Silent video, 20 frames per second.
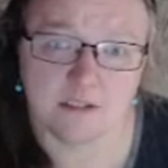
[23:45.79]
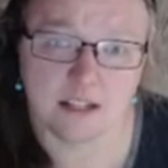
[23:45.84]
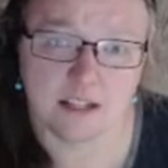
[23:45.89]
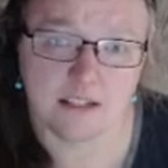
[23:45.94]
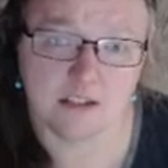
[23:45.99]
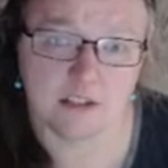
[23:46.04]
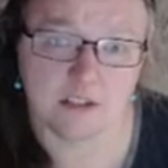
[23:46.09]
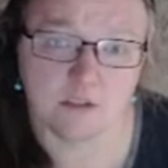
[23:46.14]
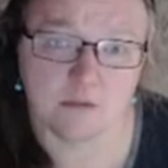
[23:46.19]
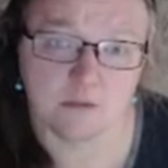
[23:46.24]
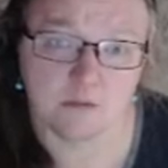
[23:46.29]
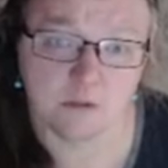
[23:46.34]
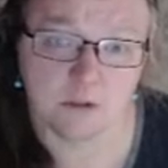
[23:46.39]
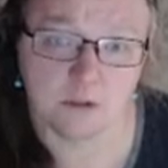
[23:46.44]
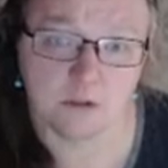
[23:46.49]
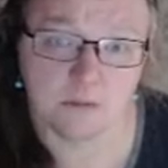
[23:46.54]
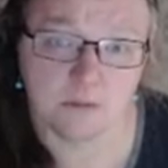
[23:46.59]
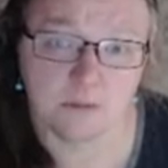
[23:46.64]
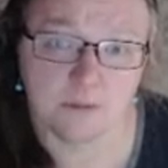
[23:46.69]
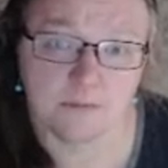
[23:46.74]
the
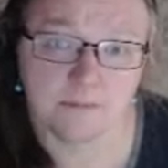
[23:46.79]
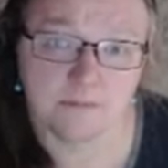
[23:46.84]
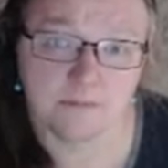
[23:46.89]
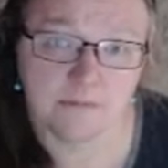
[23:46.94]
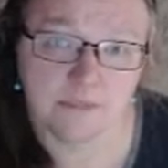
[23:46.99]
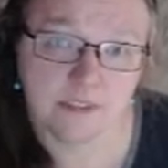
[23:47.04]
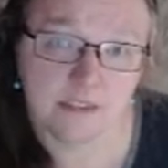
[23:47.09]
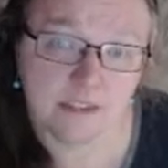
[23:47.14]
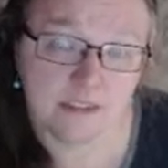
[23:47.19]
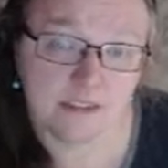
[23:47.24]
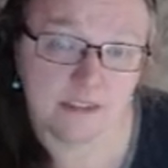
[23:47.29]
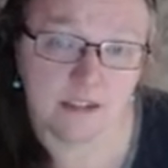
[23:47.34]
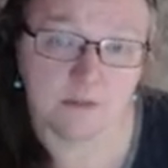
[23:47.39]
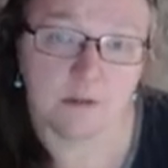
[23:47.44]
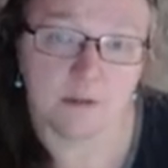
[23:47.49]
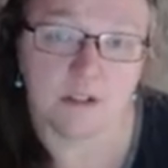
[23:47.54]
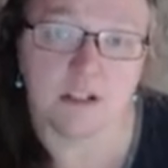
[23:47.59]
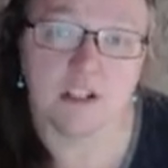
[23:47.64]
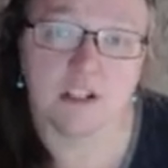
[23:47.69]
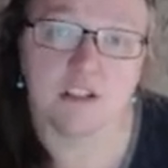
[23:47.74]
group that we're
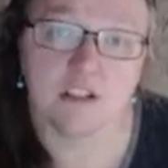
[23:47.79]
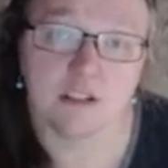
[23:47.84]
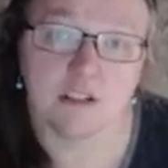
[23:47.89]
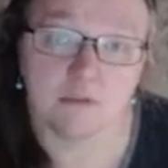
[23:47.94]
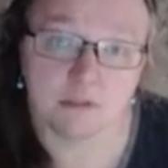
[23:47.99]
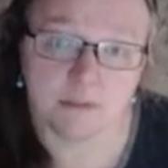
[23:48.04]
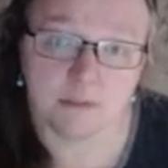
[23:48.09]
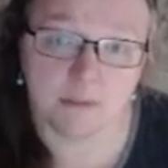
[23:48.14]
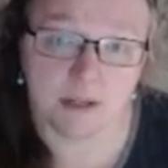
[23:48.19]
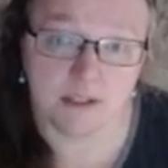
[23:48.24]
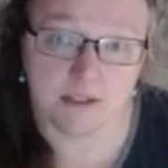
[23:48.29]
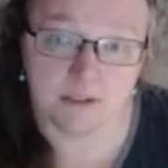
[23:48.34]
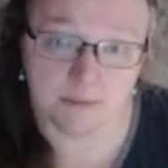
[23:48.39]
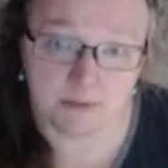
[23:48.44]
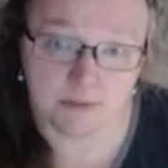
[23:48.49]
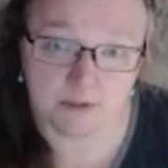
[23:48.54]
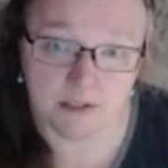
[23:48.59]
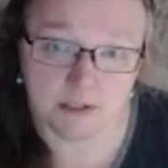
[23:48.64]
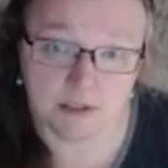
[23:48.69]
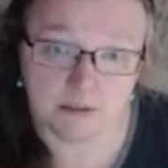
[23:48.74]
initially responsible
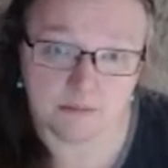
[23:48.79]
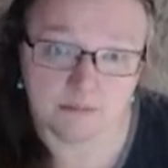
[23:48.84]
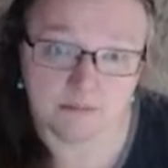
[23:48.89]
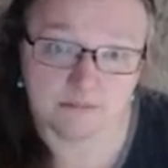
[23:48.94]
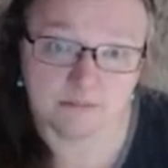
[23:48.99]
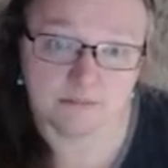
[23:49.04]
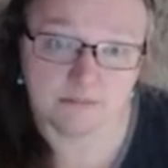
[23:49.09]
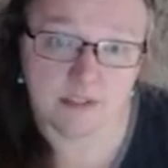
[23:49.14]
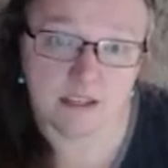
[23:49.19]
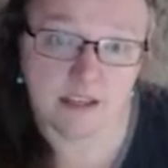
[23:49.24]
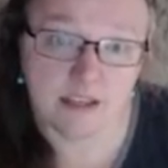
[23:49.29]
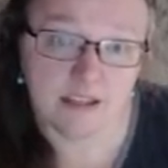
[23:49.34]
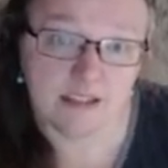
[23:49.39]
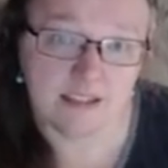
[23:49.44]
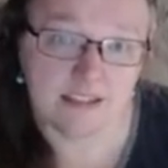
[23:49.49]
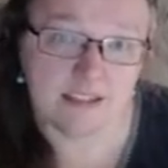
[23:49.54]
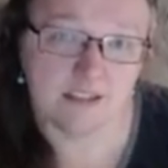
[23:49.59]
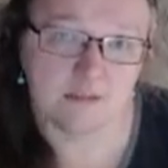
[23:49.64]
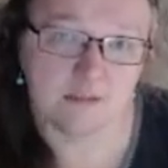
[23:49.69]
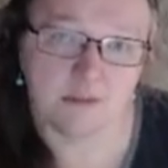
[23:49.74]
to.
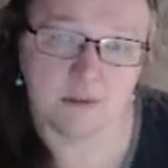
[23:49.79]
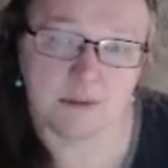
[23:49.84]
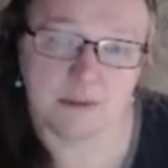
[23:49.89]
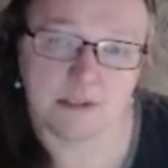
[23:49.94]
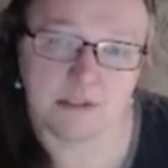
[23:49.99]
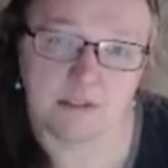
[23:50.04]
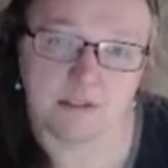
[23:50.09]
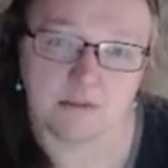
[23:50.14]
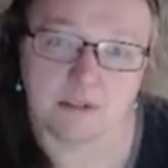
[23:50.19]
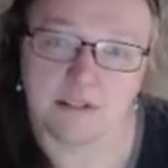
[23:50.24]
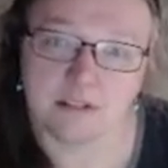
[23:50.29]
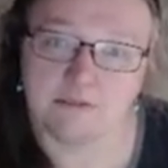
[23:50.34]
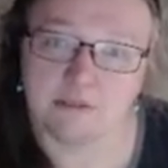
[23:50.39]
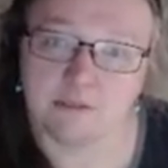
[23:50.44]
This is where we learn right from